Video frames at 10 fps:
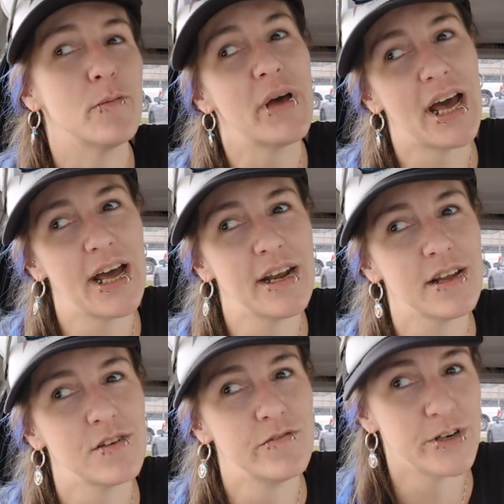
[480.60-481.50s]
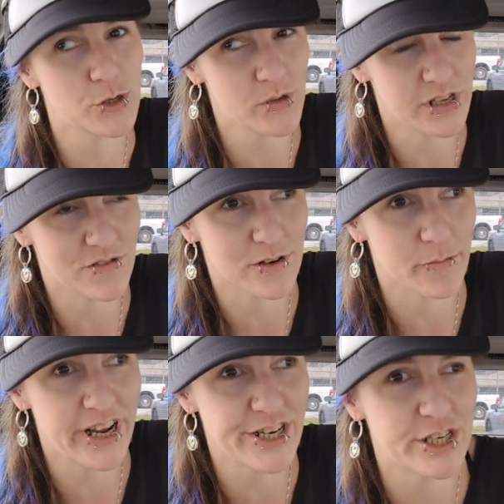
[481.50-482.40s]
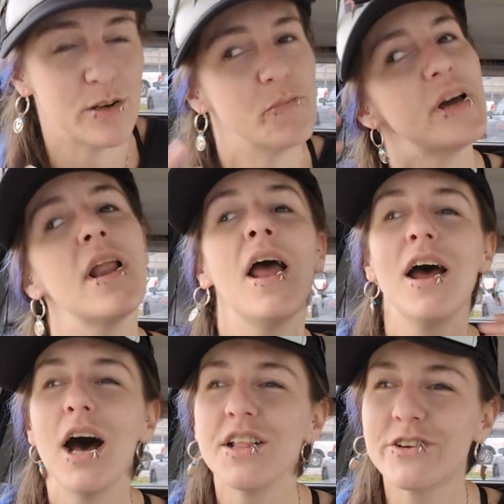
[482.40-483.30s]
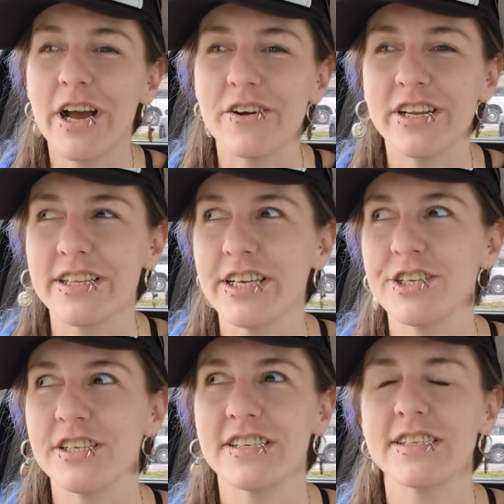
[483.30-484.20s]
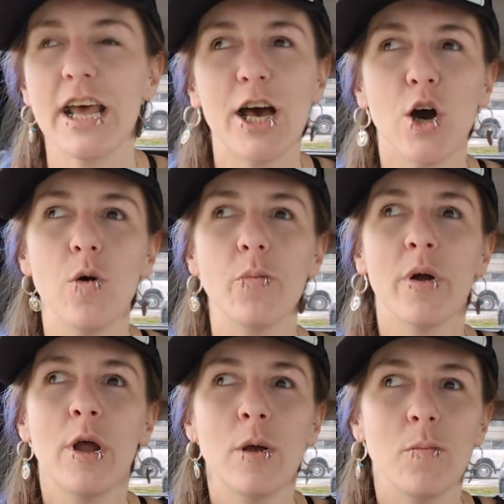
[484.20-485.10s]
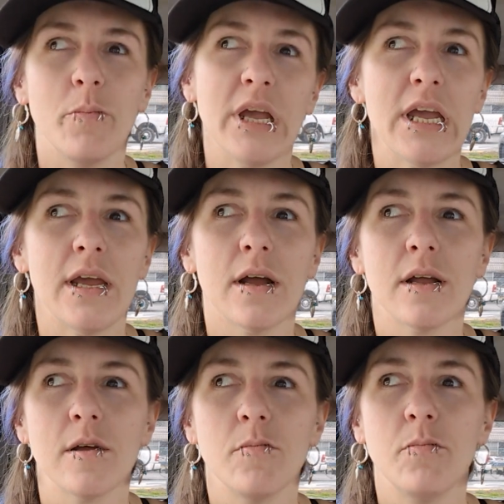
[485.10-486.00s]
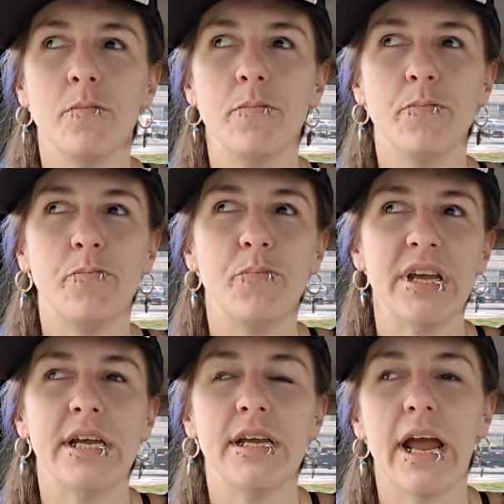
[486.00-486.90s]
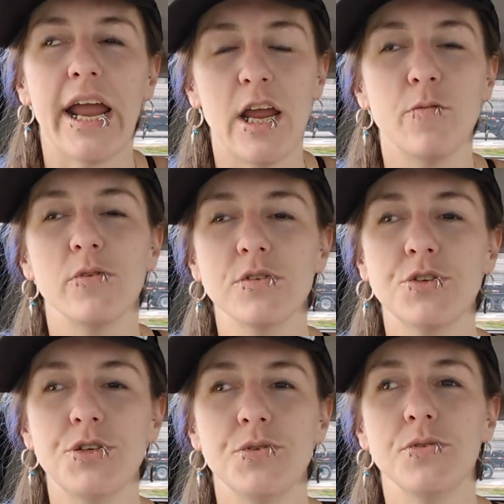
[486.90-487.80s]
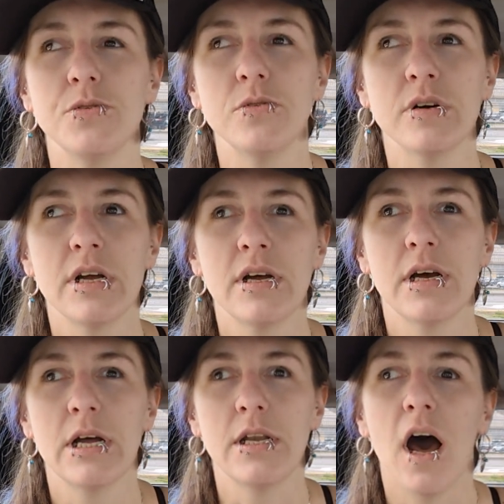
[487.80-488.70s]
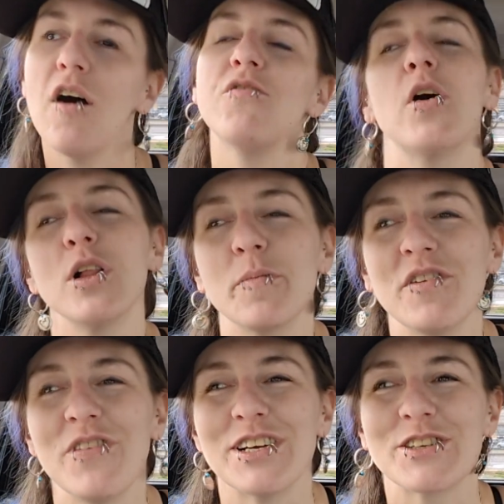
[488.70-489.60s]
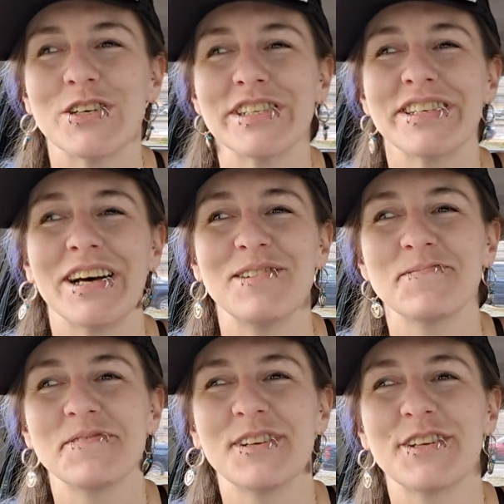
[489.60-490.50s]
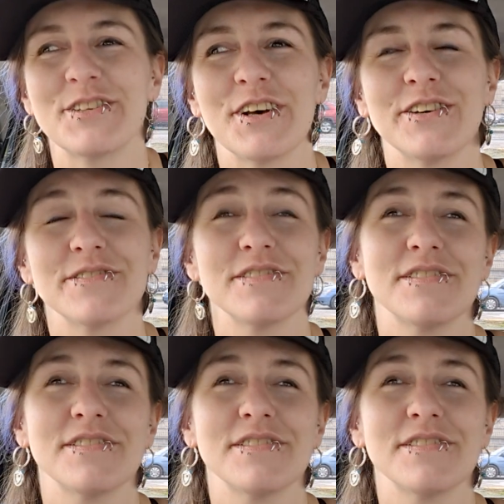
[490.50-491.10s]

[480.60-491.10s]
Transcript: the bad visual information, but other calculations to help me be able to not fall on my face all the time. So